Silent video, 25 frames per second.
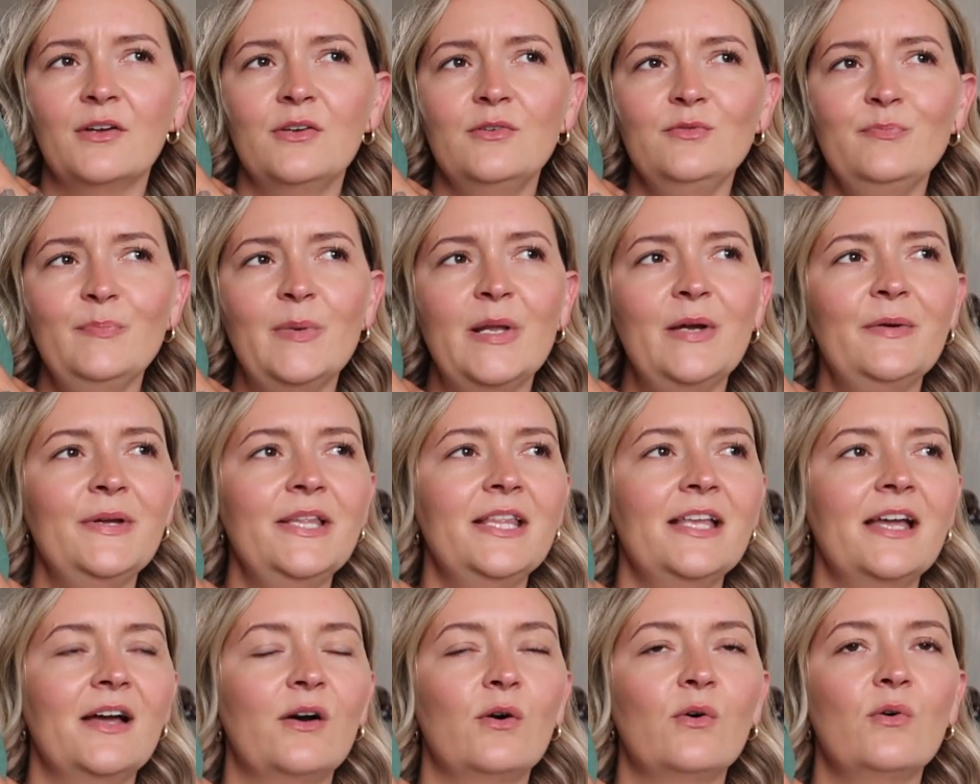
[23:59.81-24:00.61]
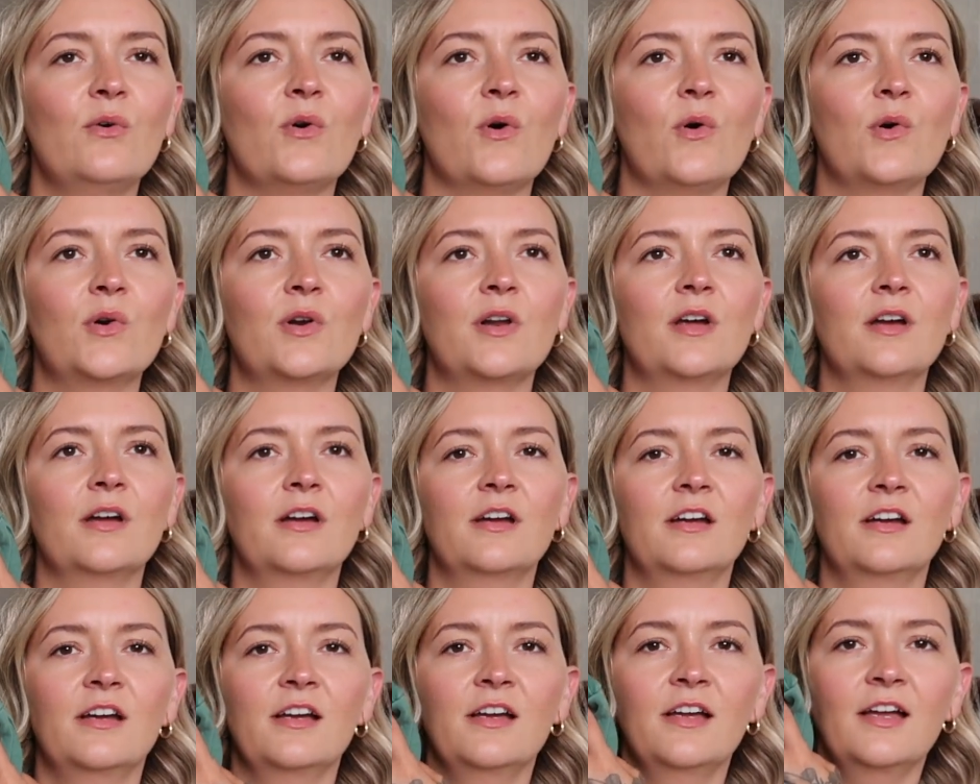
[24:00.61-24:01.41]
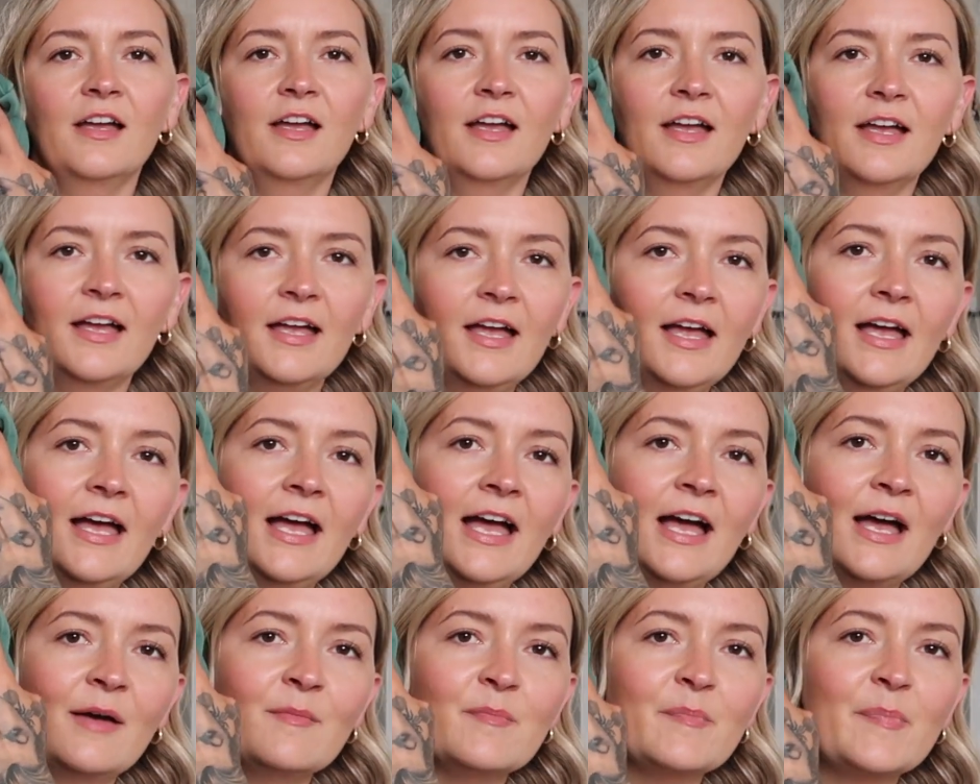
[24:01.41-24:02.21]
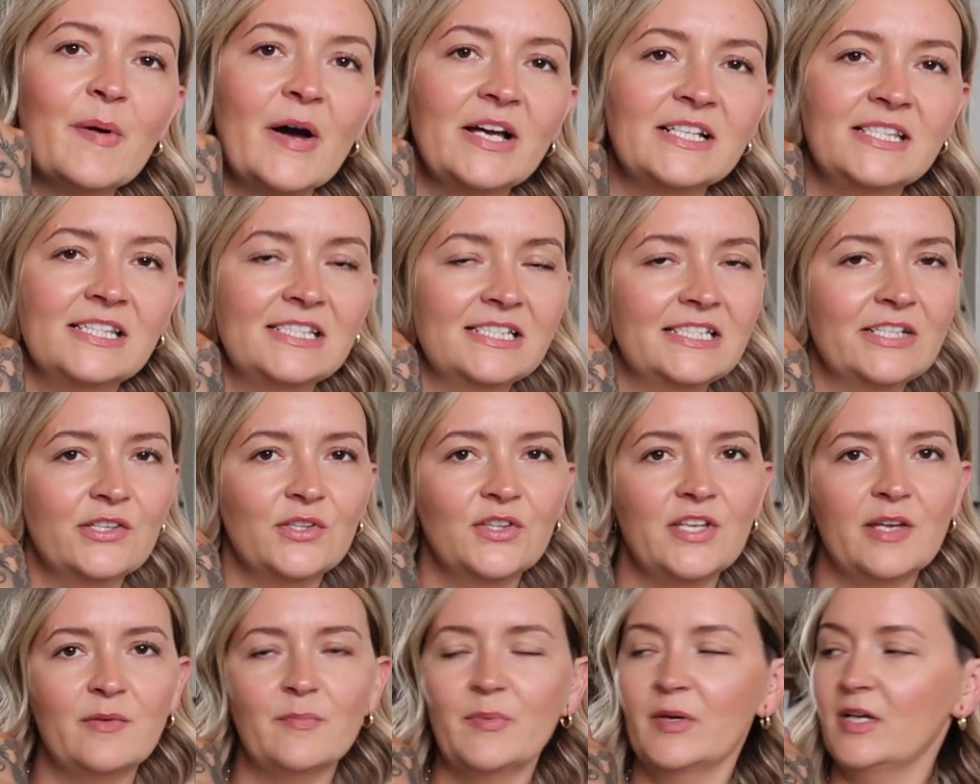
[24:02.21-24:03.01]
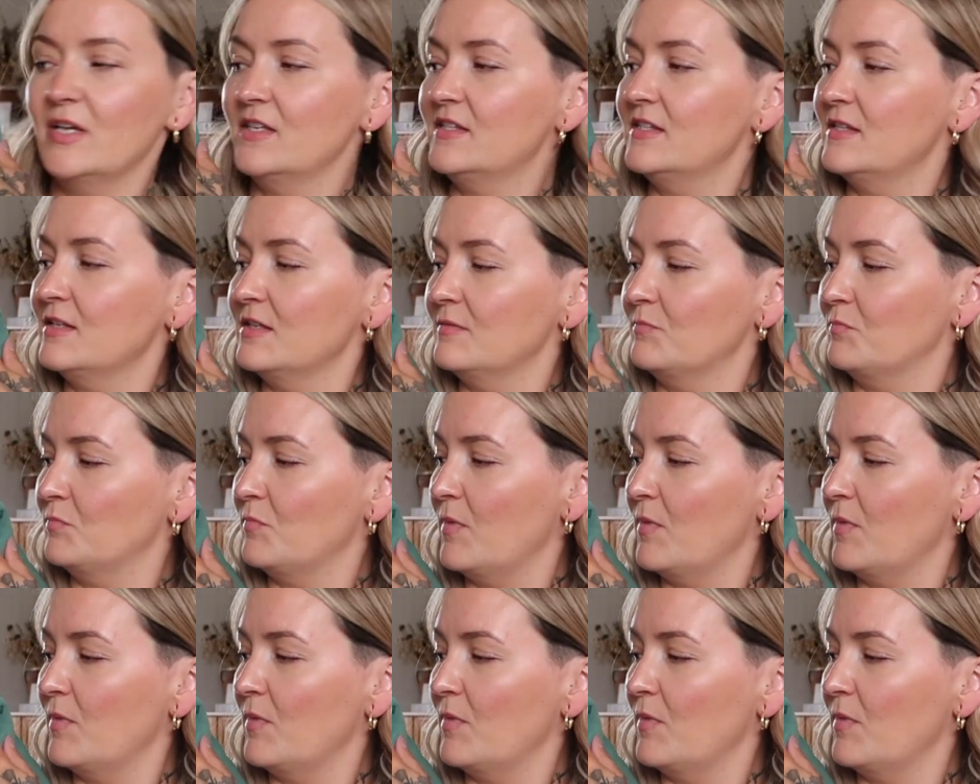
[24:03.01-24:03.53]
Who's blowing their horn? But I still think because the